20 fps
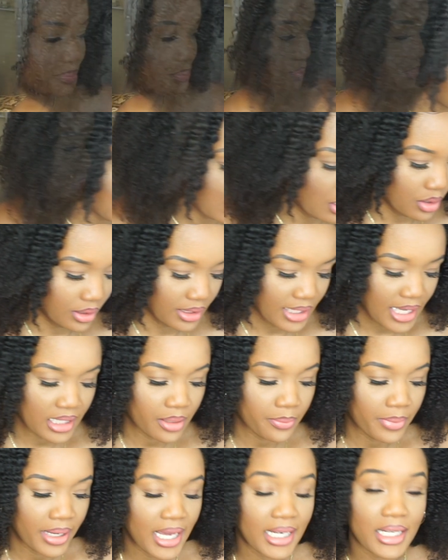So
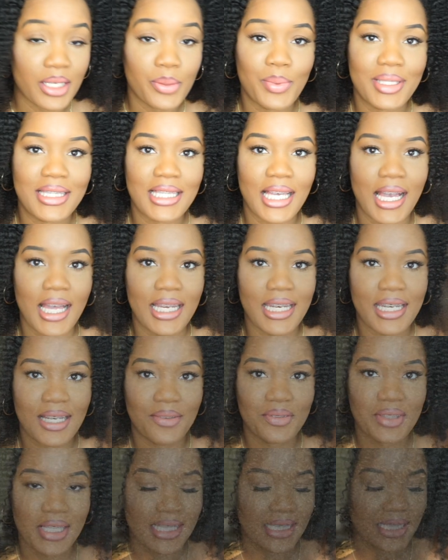LottaBody was kind
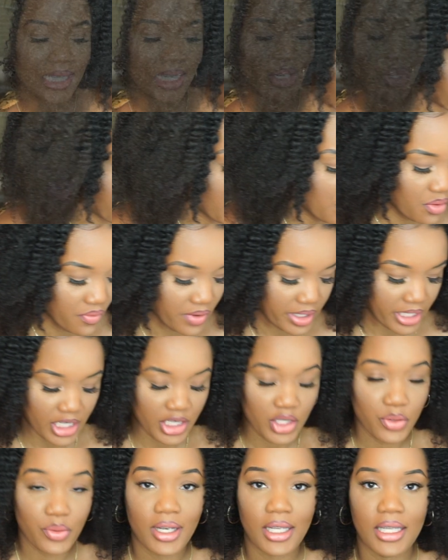enough to send me over their
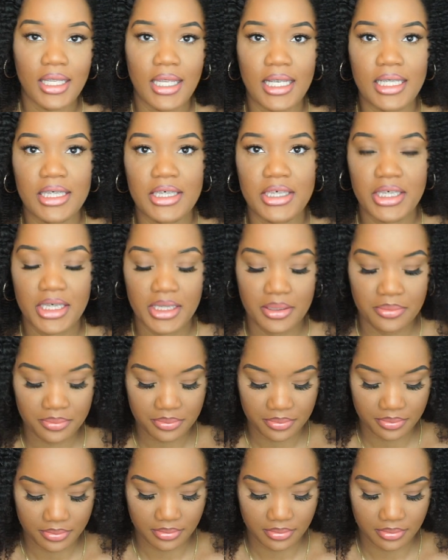new collection.